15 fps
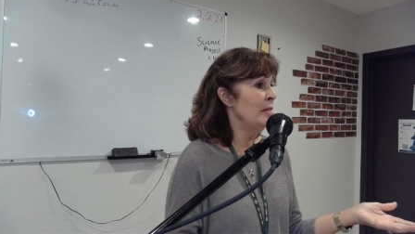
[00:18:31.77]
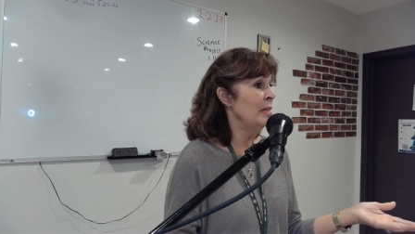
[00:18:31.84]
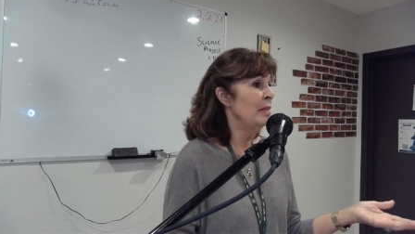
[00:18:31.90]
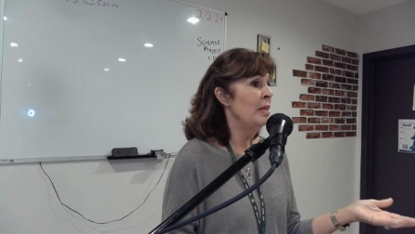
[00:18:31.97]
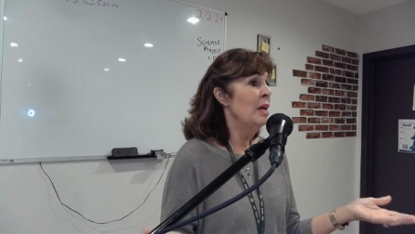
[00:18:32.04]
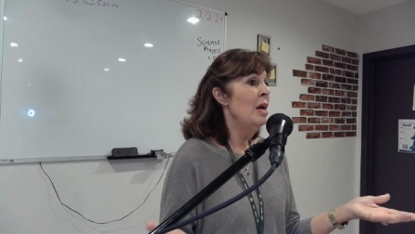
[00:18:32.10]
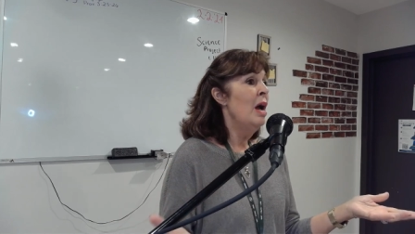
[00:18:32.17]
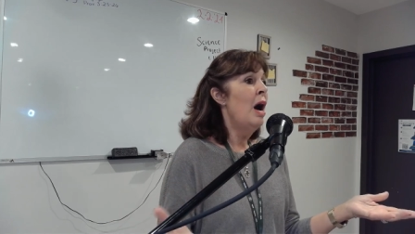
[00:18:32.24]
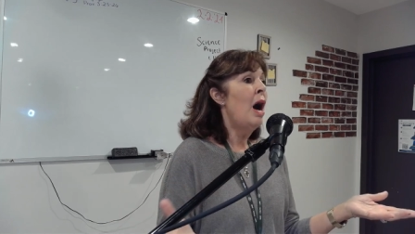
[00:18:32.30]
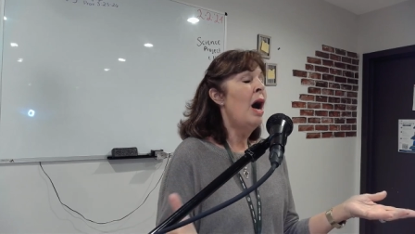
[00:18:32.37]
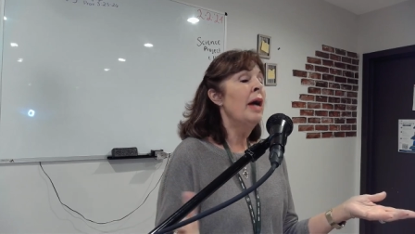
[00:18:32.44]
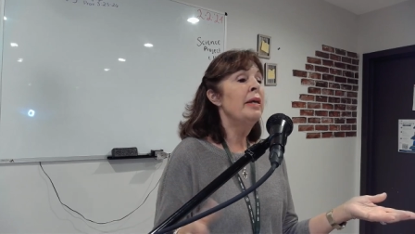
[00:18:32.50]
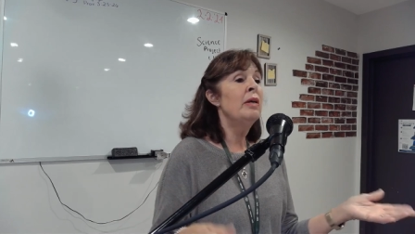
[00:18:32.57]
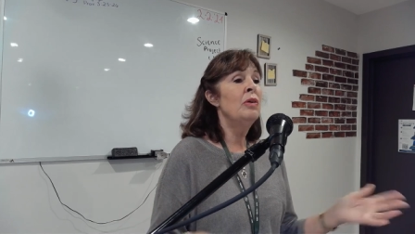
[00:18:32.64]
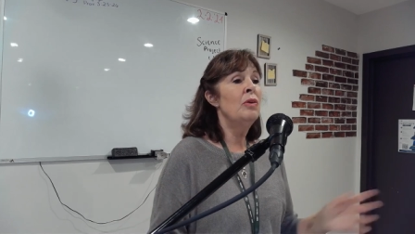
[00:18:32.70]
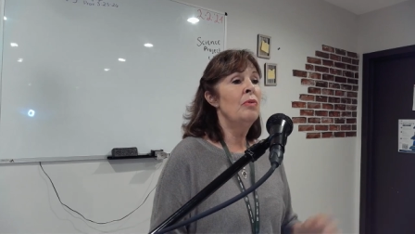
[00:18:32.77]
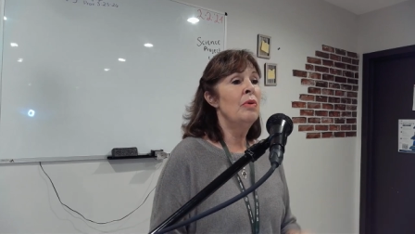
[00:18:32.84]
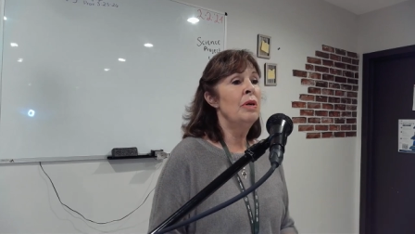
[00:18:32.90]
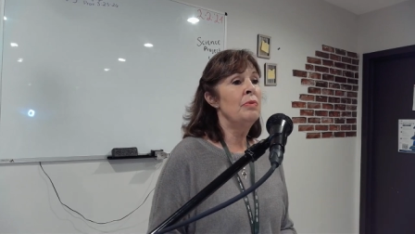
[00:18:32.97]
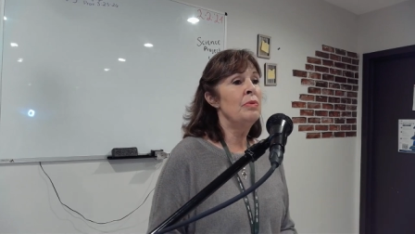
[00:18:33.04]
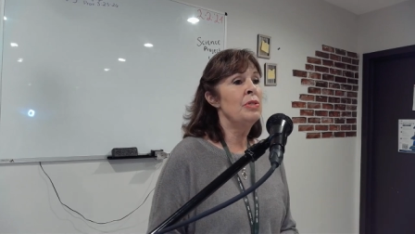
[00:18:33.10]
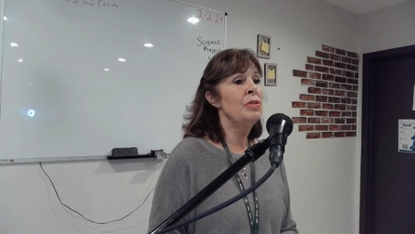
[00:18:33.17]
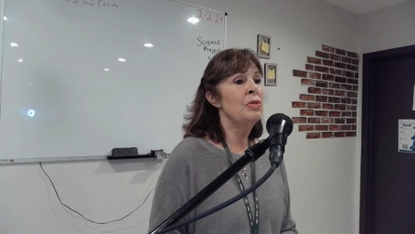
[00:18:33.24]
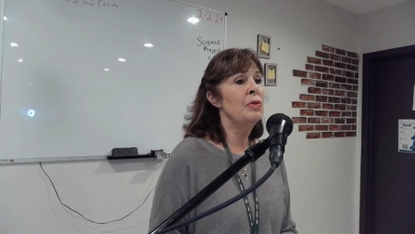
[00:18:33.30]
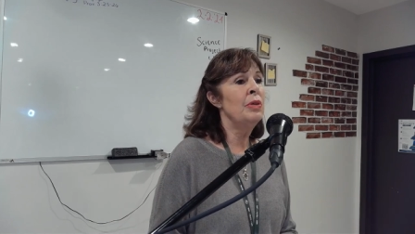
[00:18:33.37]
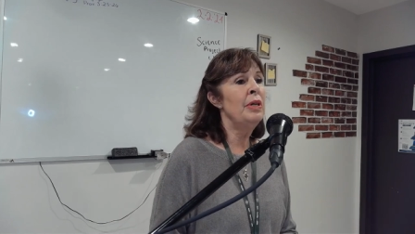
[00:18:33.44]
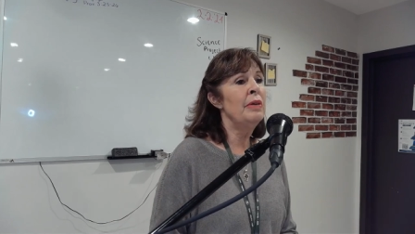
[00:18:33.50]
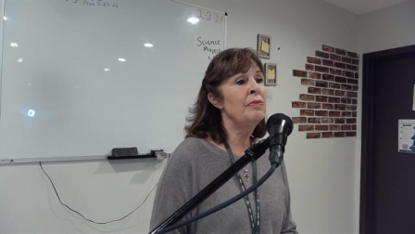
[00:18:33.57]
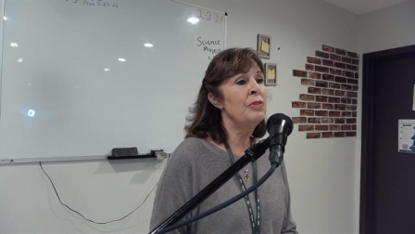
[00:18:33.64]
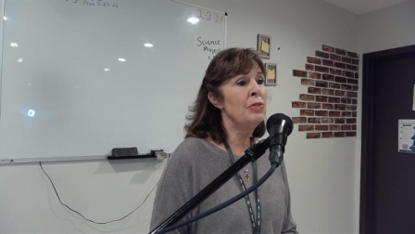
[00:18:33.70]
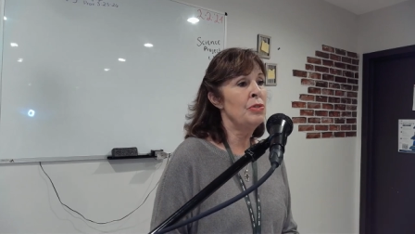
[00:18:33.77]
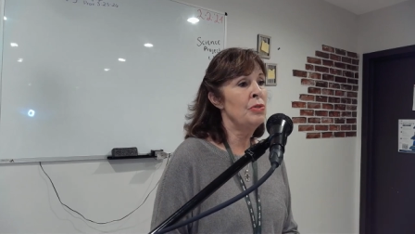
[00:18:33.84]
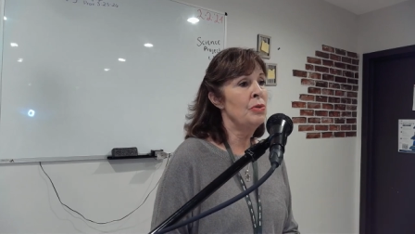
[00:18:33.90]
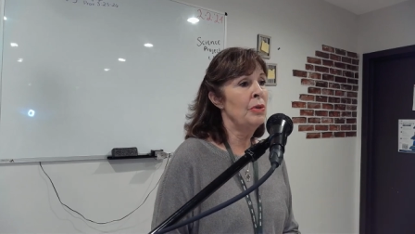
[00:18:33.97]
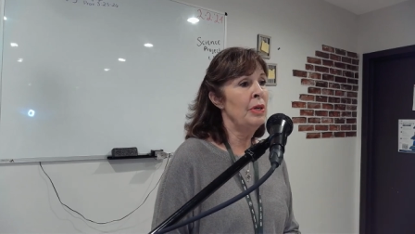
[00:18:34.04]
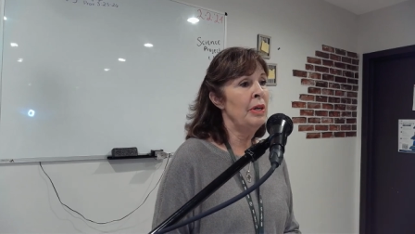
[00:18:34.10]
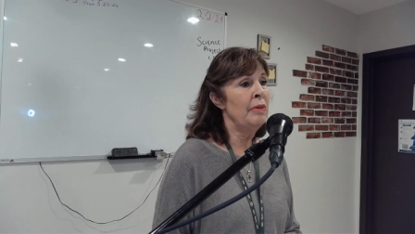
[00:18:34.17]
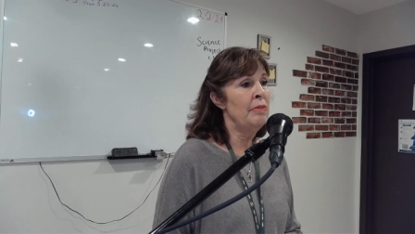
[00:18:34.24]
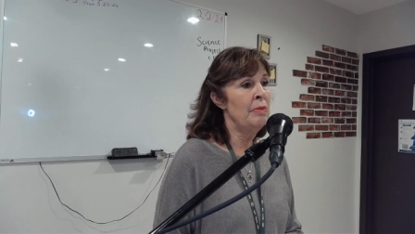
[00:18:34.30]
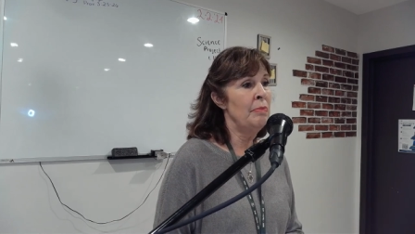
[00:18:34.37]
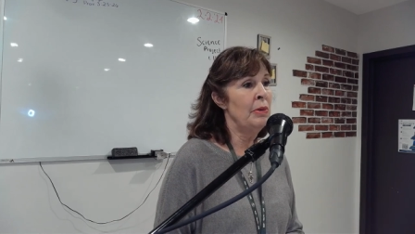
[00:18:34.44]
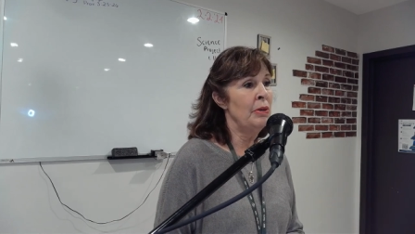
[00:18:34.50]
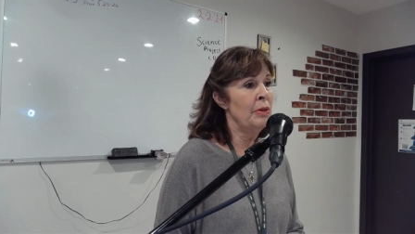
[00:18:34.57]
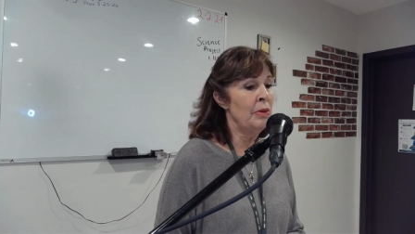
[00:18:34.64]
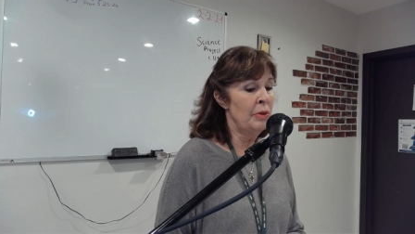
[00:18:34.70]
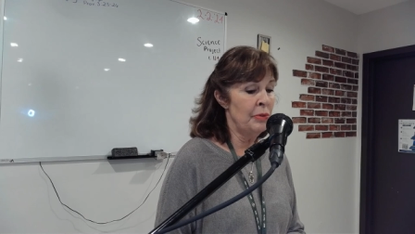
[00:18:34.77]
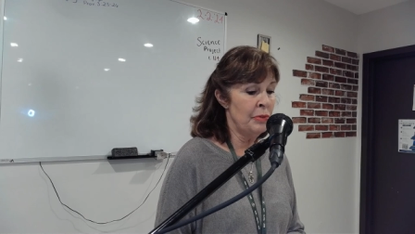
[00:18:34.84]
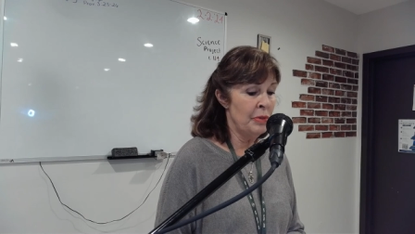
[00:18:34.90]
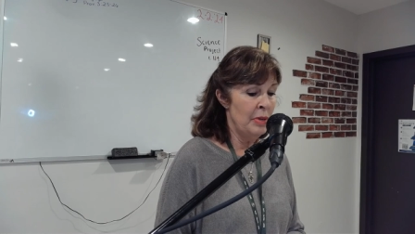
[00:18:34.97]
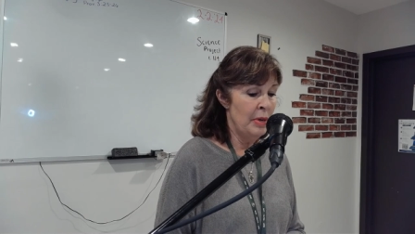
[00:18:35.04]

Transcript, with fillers: And I could go on with story after story of the miracles.